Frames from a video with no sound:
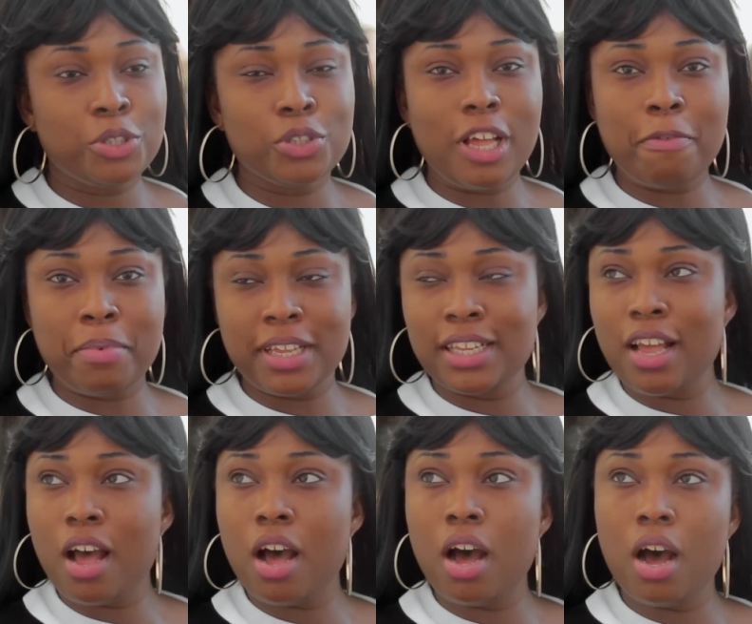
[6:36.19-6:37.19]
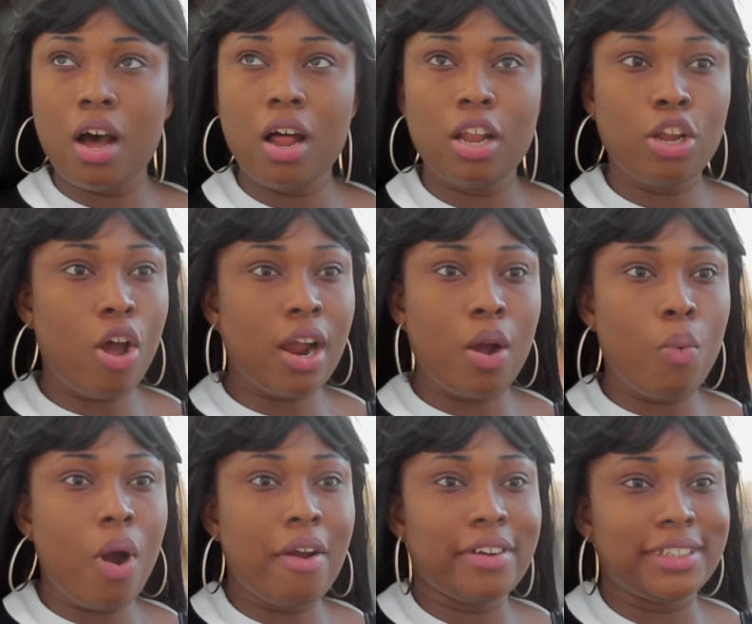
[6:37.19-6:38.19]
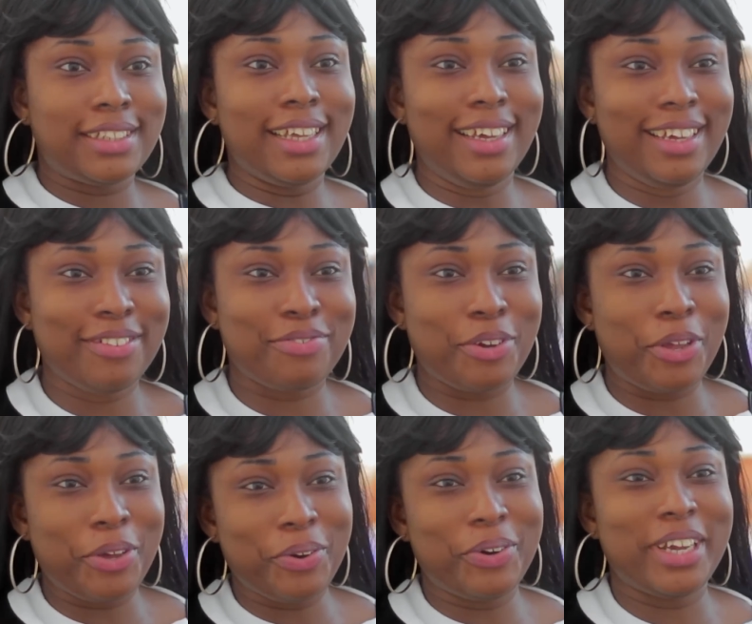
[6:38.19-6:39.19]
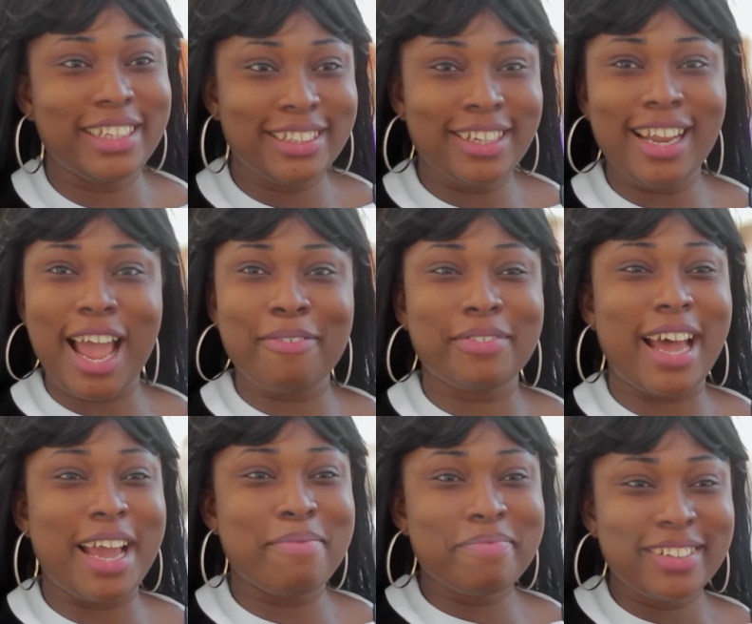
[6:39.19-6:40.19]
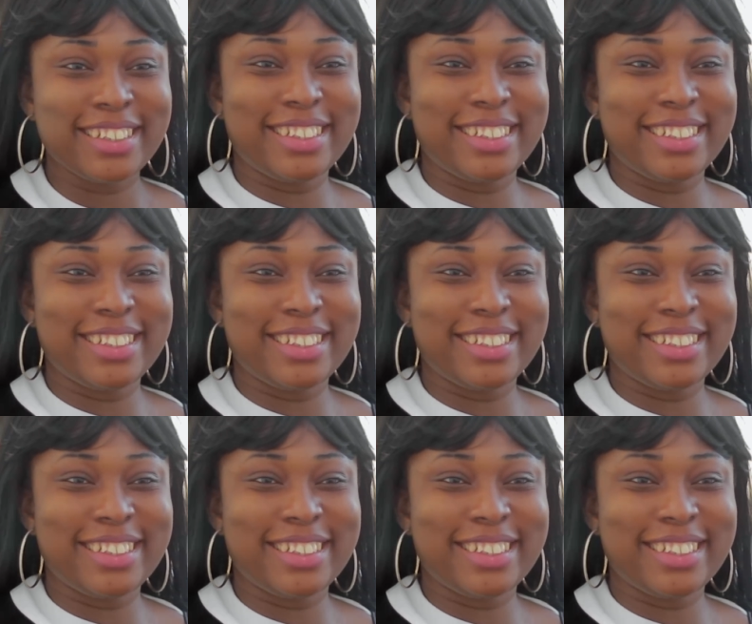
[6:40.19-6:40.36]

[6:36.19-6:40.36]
it should have been longer worries for you in your lifetime.